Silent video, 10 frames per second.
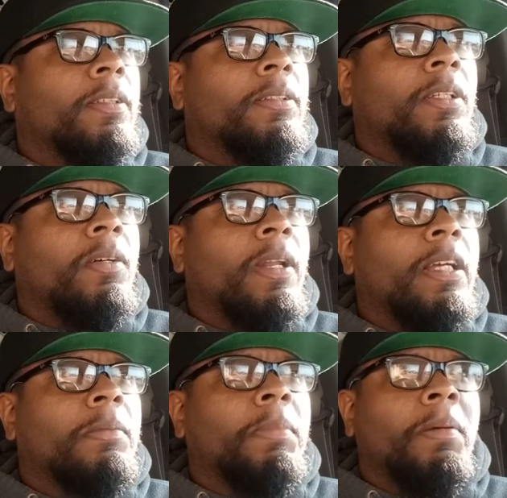So
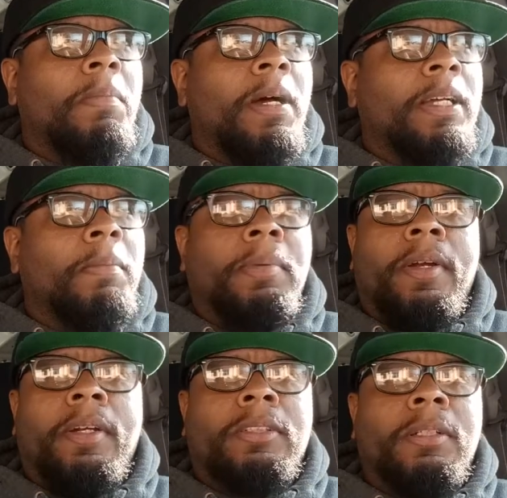that's been my
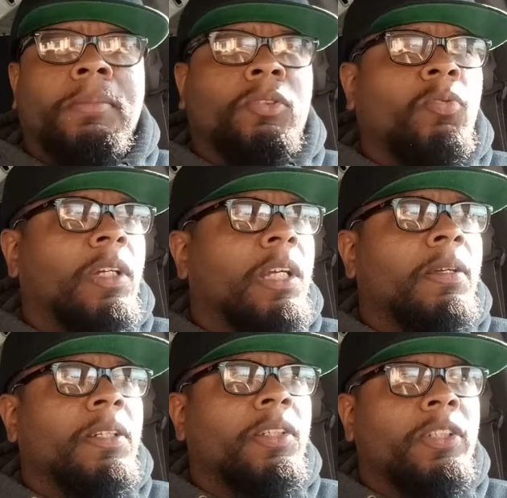comparison
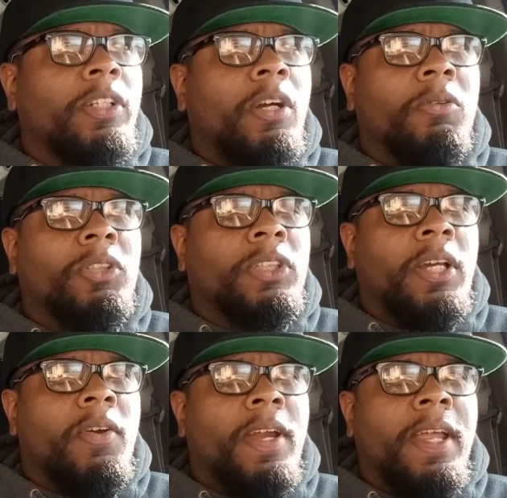between
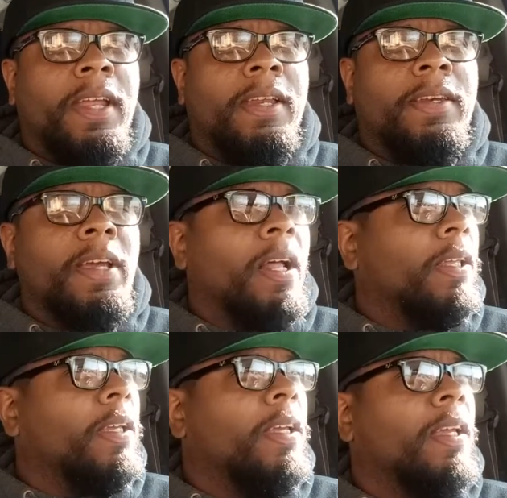Goshare and
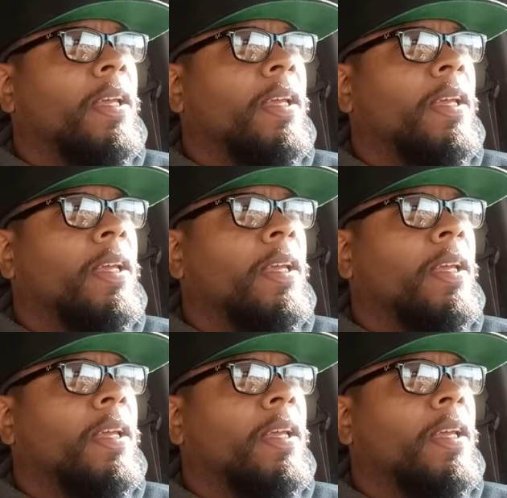Dolly.